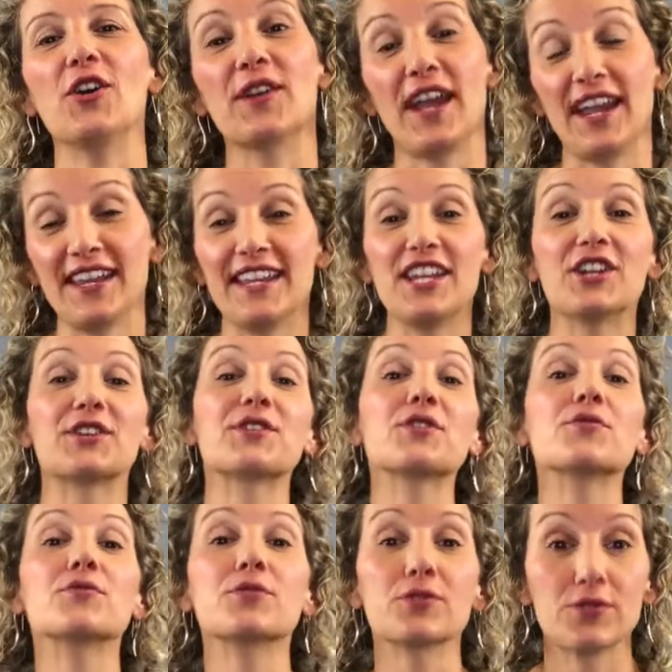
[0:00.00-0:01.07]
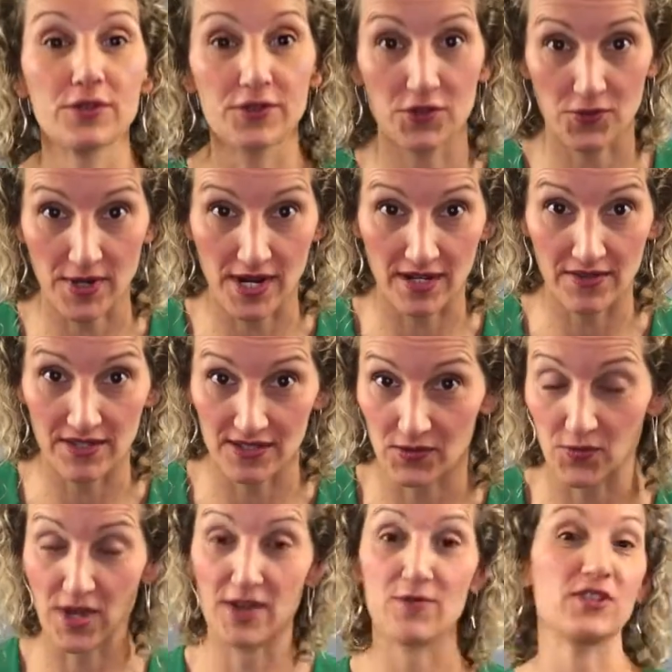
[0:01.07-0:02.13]
Okay, here are the rules around
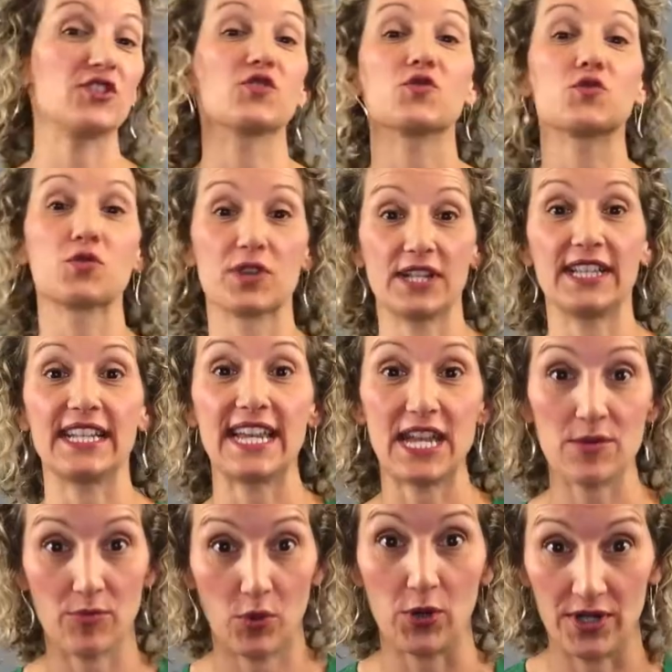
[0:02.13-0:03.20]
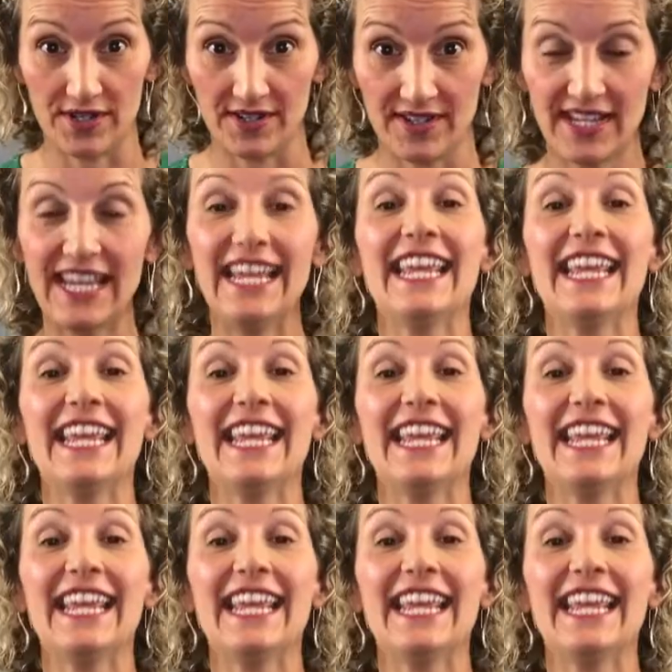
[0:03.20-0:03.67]
this one, which is really important.